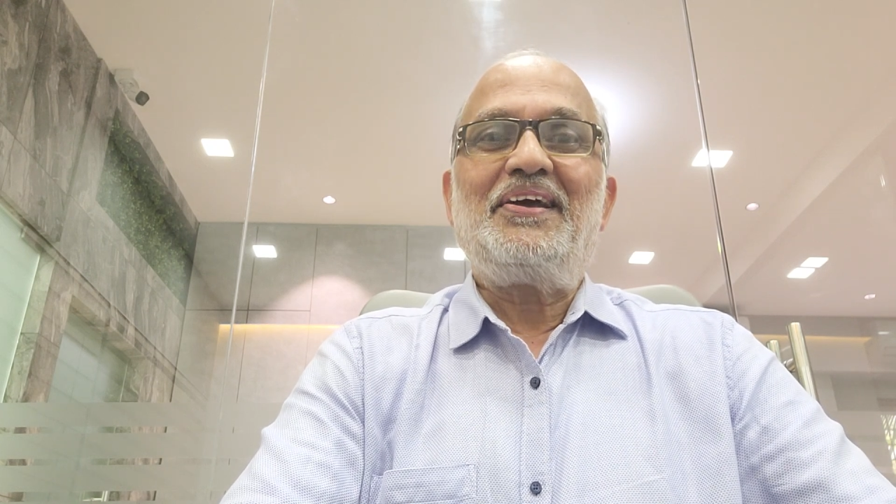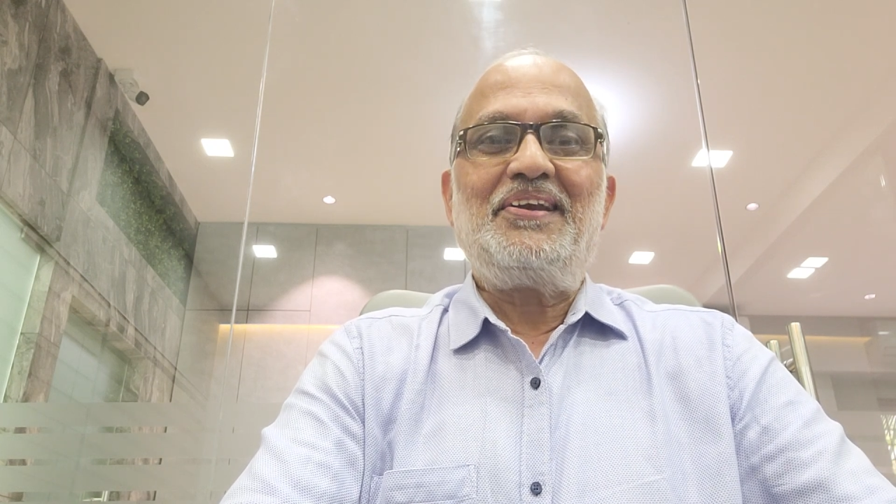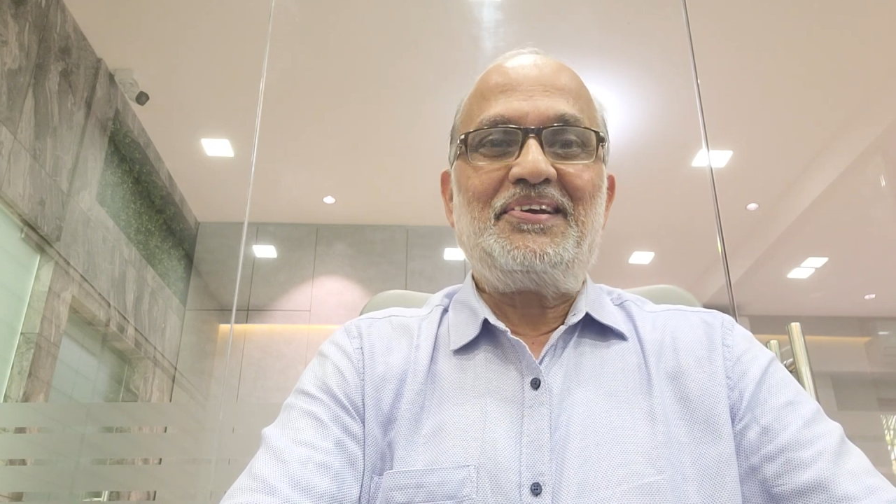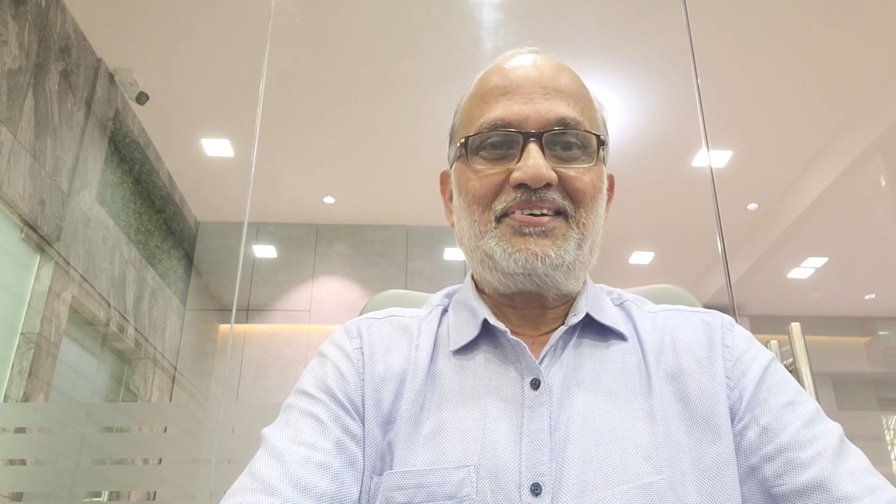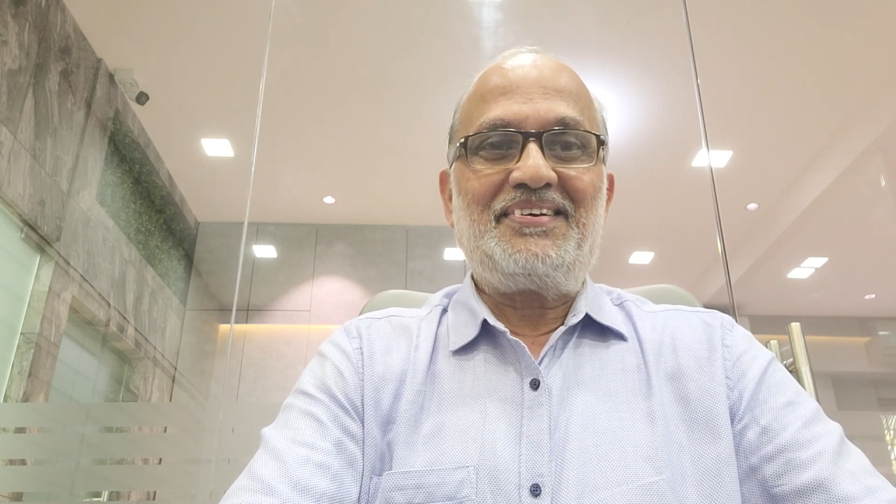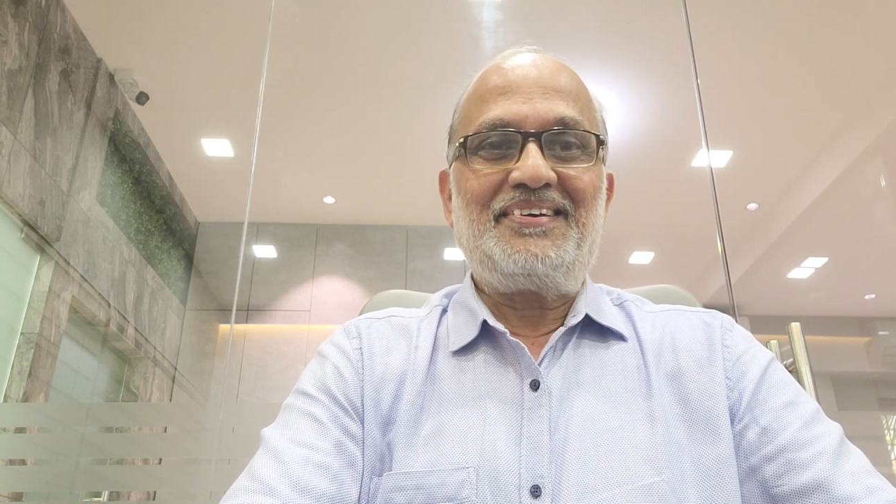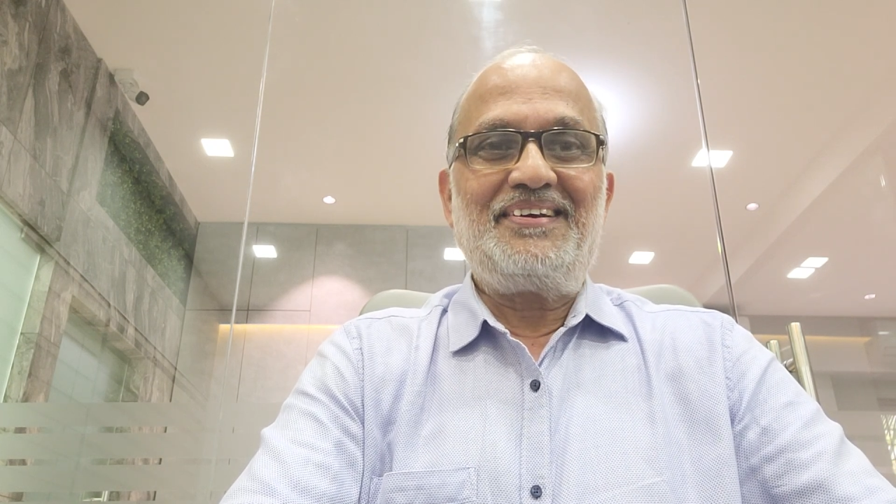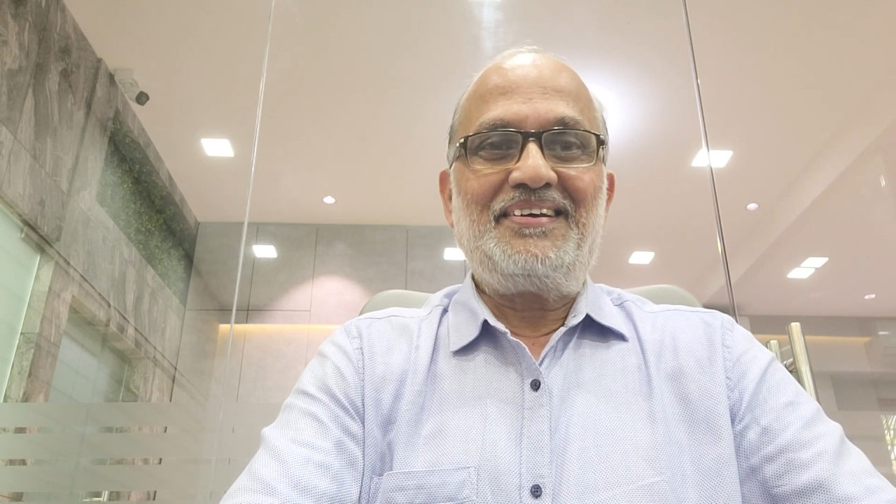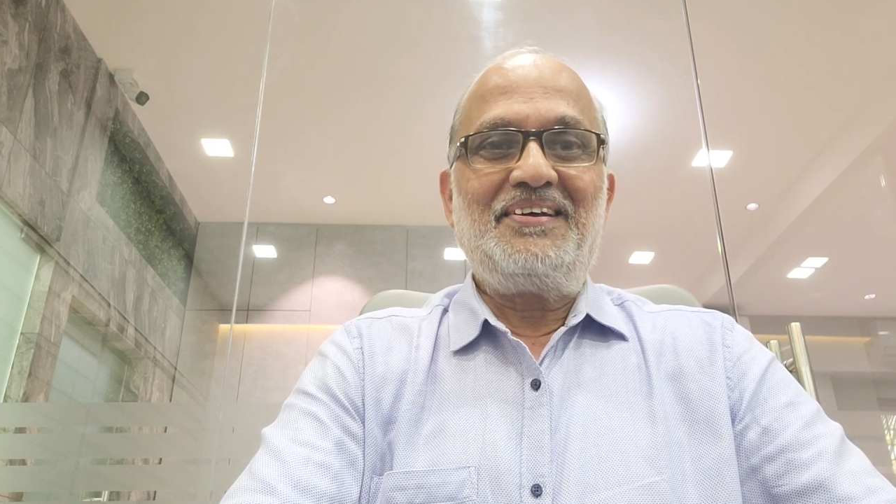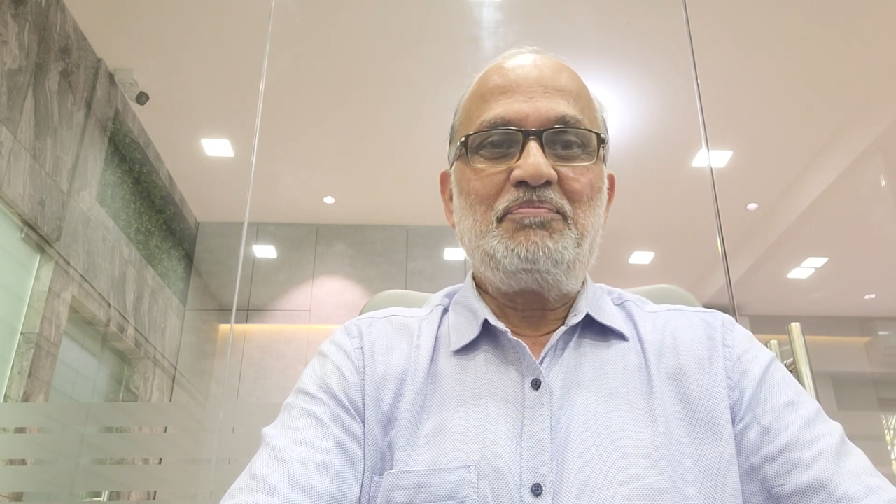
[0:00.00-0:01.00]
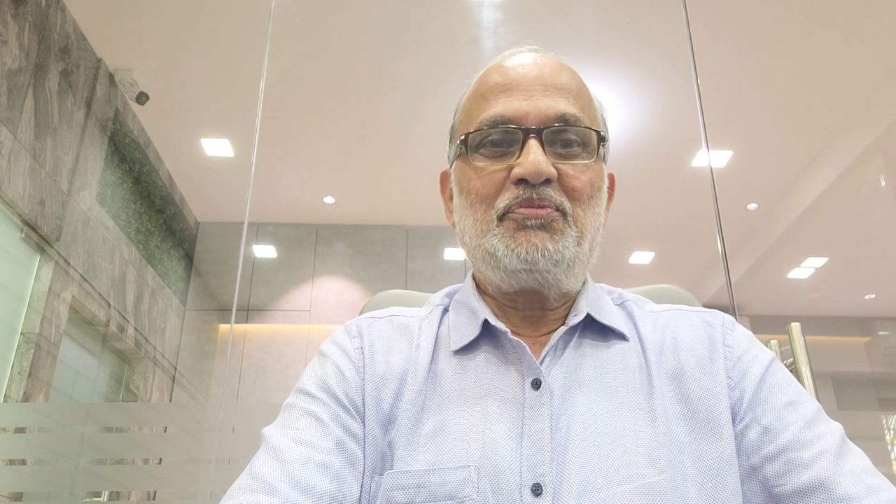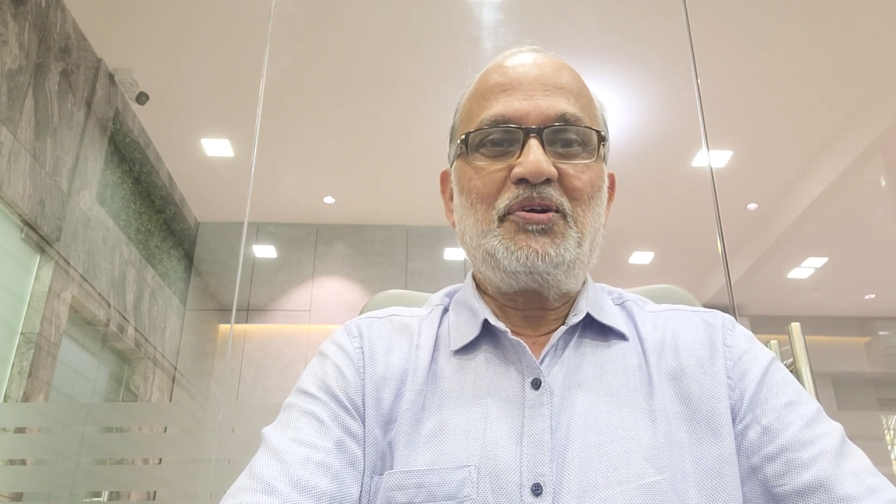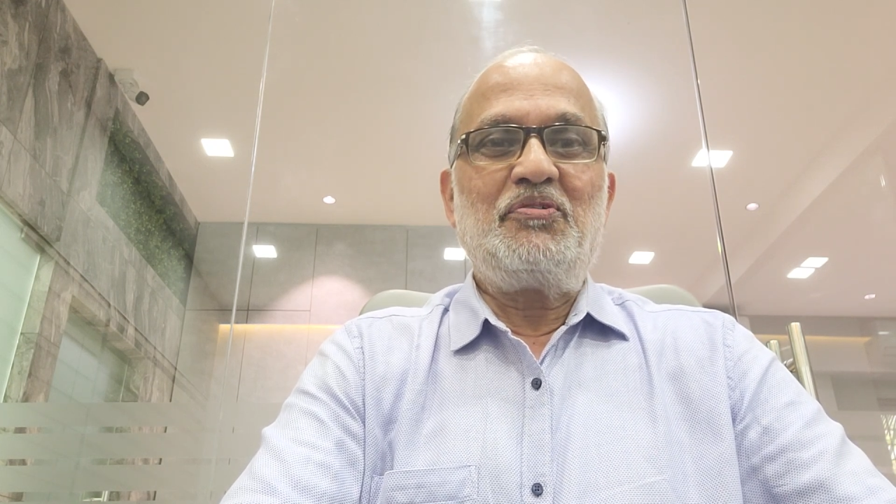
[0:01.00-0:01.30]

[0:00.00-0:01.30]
tenant by